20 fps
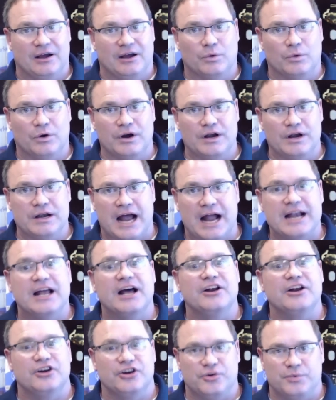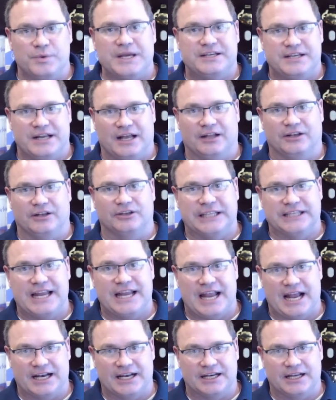We're in 900 retailers in
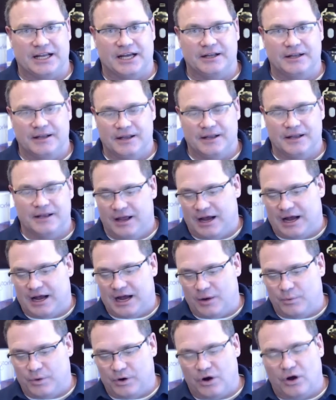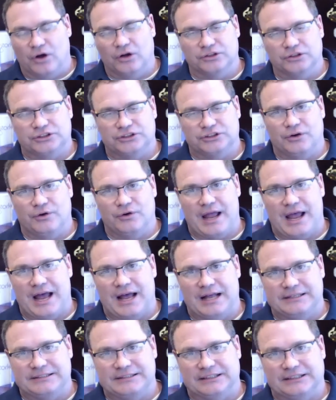Canada. We're also
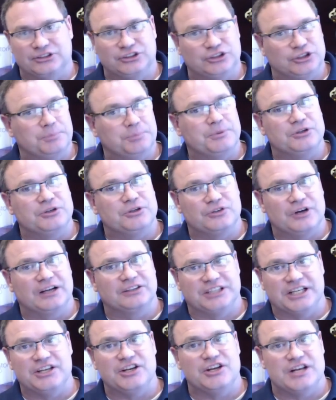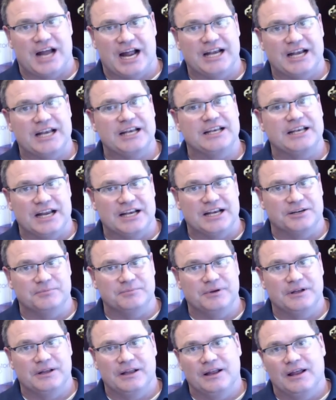at Superdrugs in the United
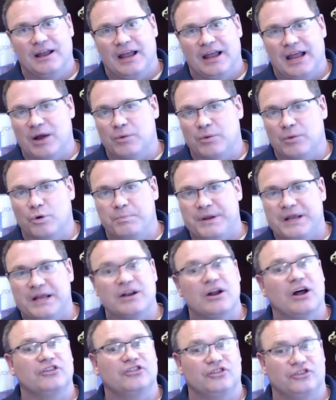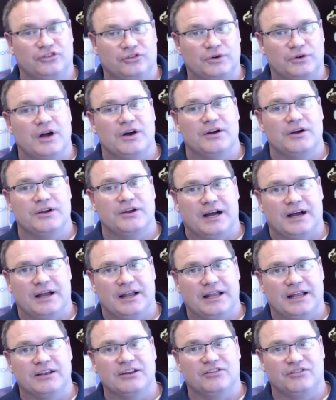Kingdom, and we'll be in Australia
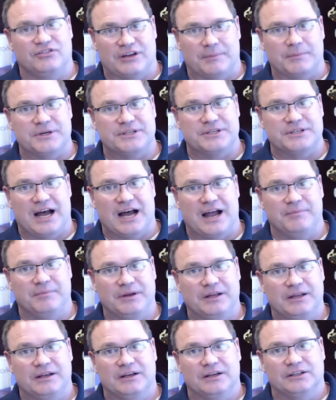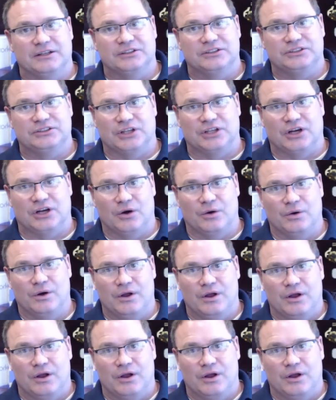in the summertime. Great. So